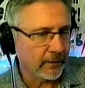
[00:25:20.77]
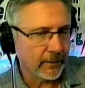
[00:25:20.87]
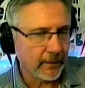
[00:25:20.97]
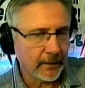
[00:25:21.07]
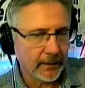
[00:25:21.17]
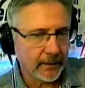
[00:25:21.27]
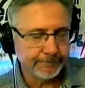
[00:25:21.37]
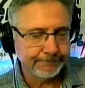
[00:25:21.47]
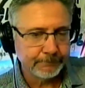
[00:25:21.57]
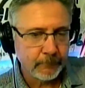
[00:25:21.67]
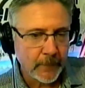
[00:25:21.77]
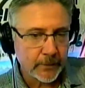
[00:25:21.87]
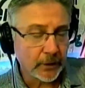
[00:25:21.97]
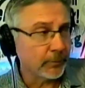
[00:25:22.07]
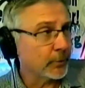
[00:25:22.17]
Um,
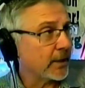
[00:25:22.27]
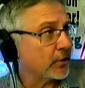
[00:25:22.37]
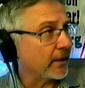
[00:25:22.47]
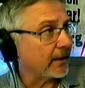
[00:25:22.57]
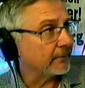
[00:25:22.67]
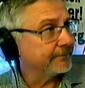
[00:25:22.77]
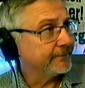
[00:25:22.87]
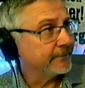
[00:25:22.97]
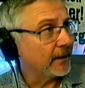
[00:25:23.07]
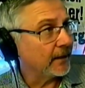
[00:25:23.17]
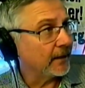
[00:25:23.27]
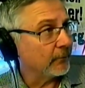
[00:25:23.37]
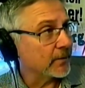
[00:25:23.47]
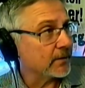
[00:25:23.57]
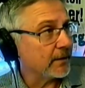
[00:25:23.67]
Delta Protection Act. Uh, I
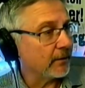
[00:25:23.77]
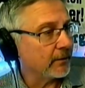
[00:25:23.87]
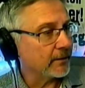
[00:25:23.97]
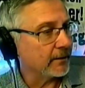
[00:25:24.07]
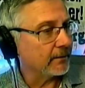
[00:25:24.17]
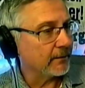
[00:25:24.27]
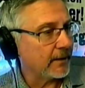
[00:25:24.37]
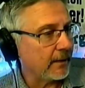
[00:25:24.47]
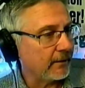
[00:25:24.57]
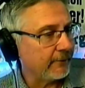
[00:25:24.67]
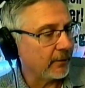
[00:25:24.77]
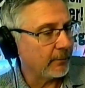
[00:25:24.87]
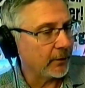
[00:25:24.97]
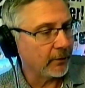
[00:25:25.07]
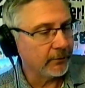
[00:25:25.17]
was here at the County Farm
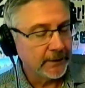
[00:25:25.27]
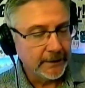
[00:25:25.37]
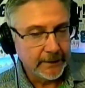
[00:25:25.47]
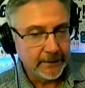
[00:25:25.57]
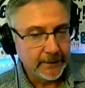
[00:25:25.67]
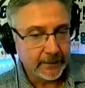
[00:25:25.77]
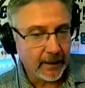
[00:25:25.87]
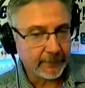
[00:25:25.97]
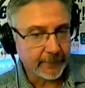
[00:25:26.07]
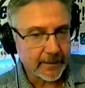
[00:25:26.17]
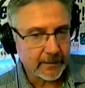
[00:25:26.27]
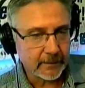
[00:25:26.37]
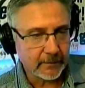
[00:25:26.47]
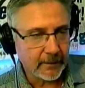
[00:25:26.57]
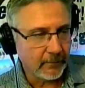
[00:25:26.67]
Bureau office
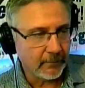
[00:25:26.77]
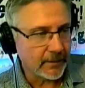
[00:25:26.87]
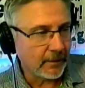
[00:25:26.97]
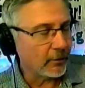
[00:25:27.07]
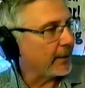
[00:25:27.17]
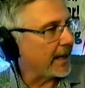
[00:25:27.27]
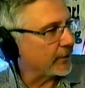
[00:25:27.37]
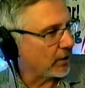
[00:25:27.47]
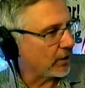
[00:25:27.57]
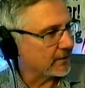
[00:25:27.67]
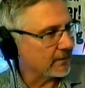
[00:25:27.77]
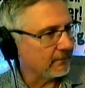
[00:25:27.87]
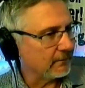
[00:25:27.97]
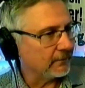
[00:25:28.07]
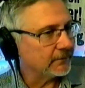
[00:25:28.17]
and, in Senator Pat
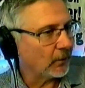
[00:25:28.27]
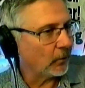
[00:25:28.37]
Johnston and a whole